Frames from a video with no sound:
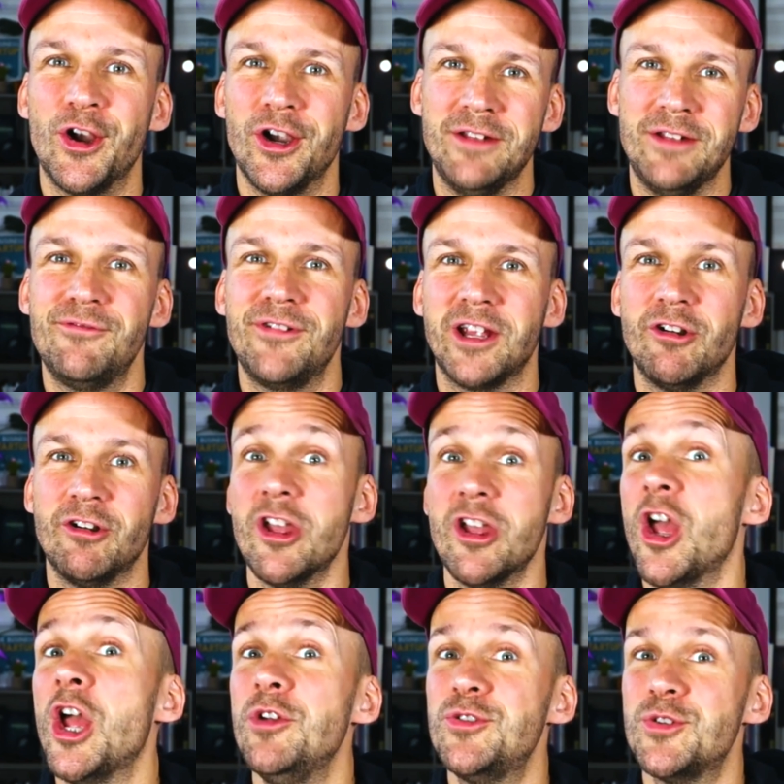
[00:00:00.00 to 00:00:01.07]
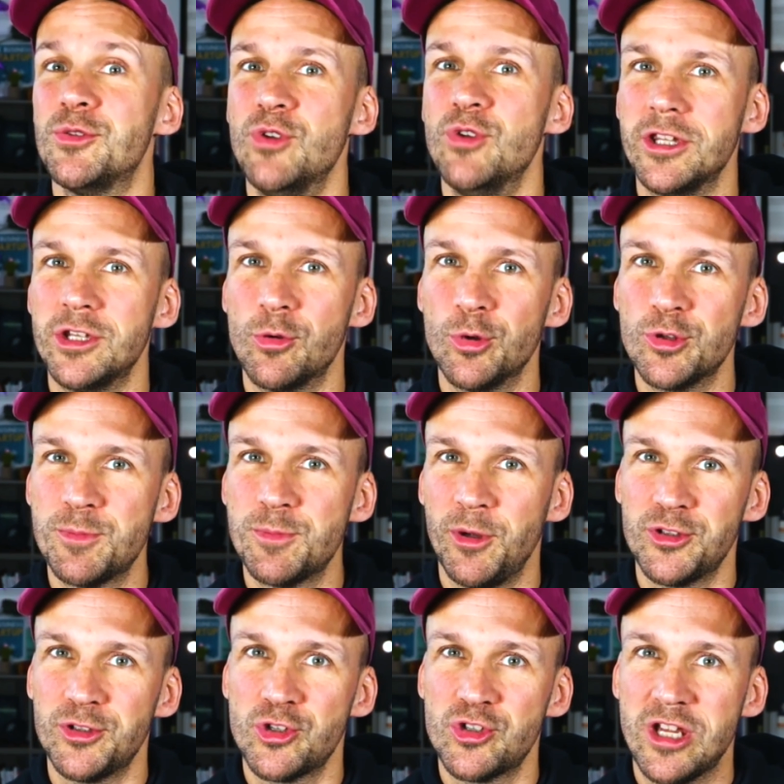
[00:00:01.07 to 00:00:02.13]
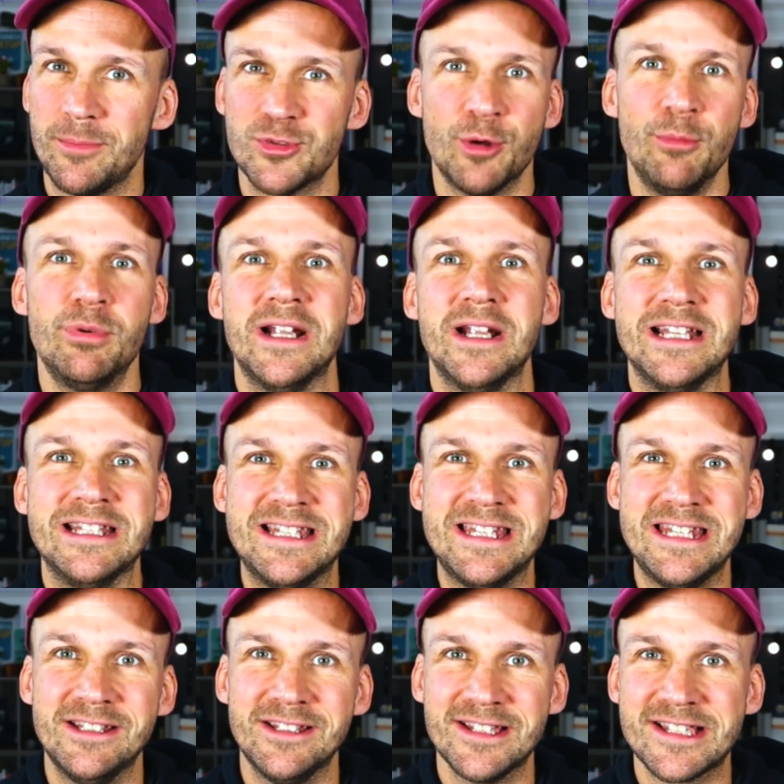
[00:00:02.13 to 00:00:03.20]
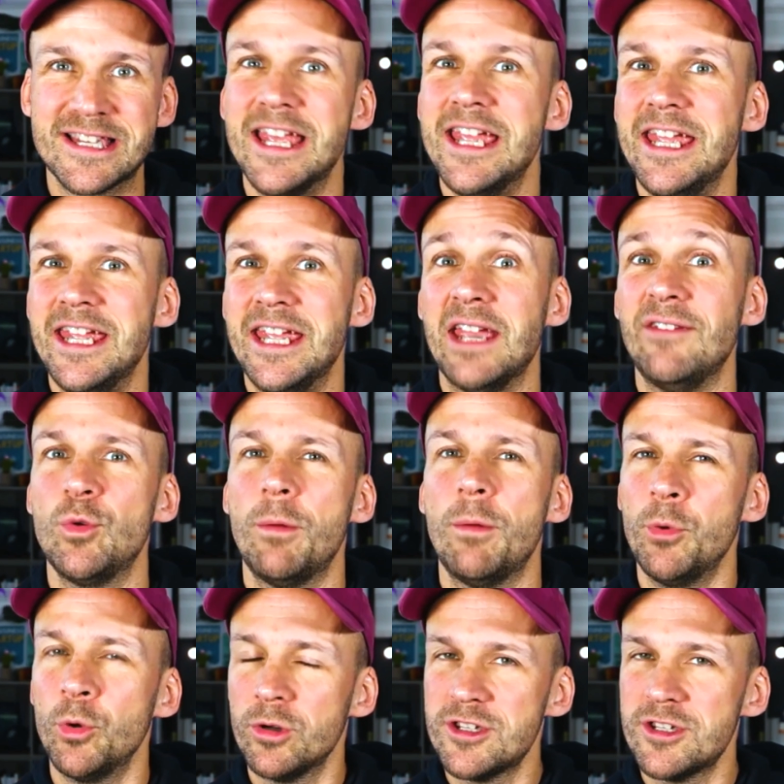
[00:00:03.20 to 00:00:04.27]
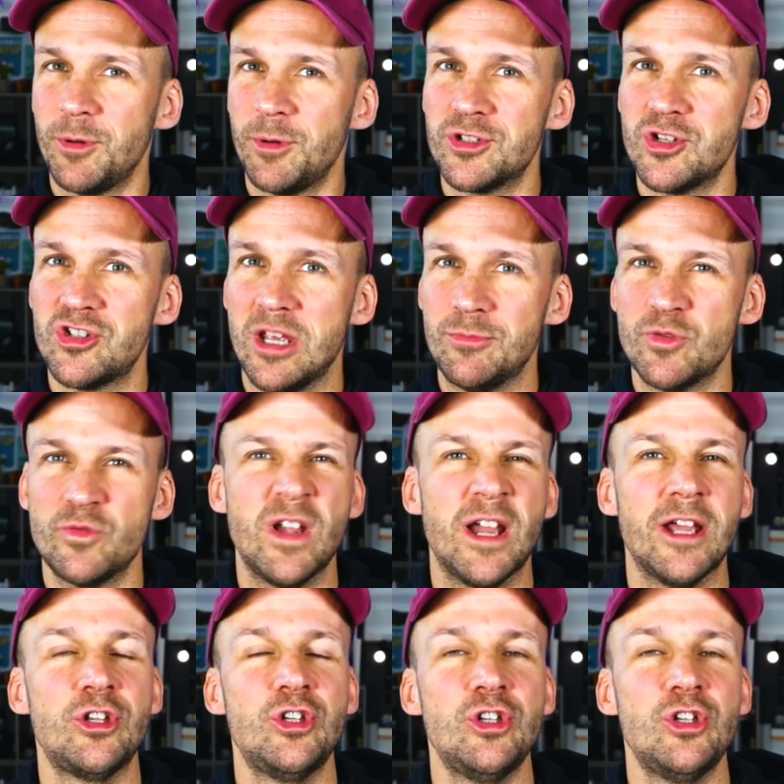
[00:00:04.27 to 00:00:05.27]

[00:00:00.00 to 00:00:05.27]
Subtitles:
figuring out how to run your own sponsorships or brand deals. If you want more on sponsorships, we've got a huge